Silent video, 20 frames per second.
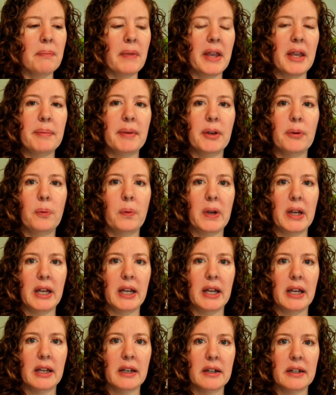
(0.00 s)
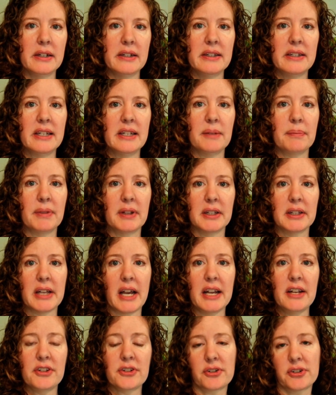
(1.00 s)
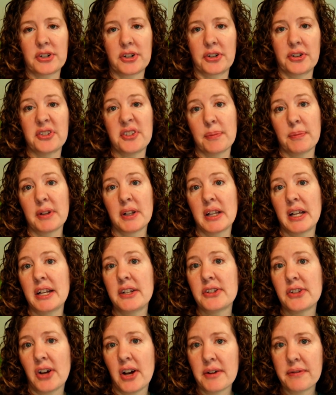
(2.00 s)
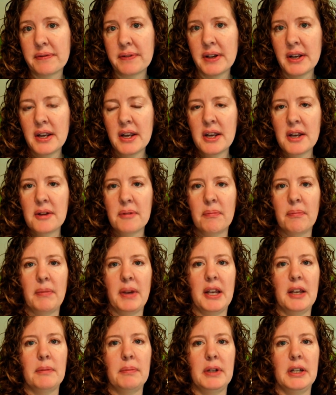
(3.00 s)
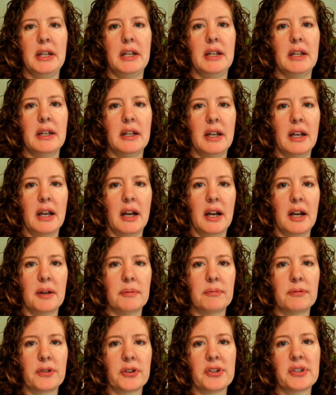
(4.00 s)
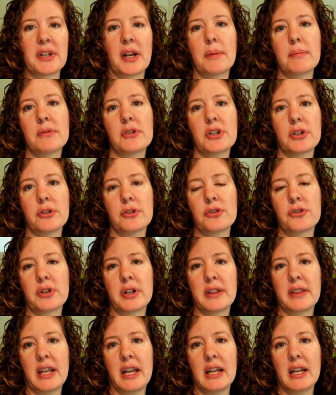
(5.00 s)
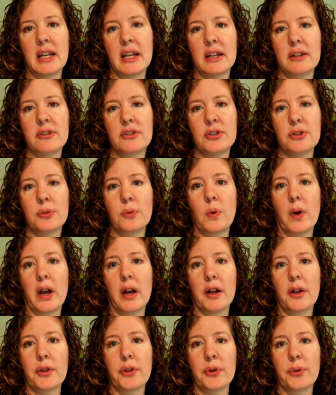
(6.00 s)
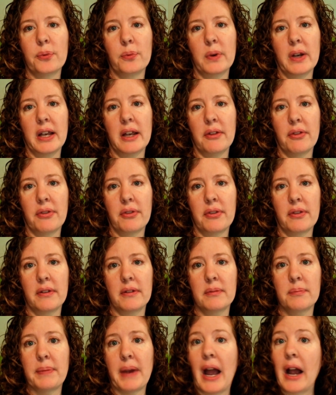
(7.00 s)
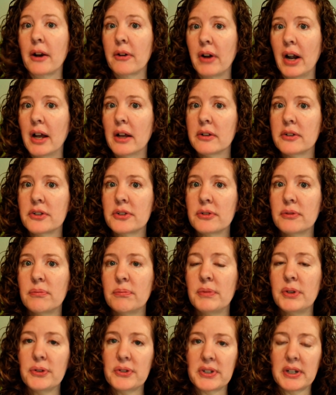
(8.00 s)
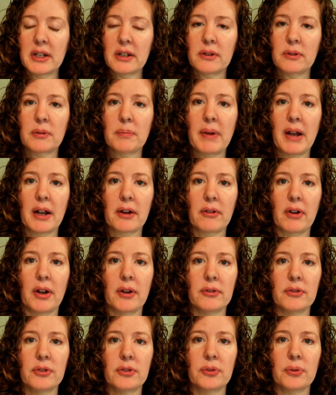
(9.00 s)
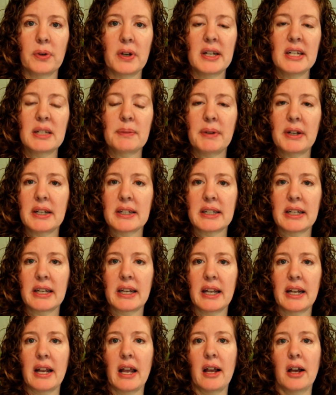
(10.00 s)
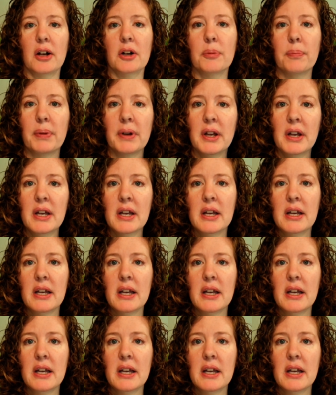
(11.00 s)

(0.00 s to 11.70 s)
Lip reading: maybe we dim the lights or turn some of the lights off. Maybe for some children, they do well with background music or background noise because it can help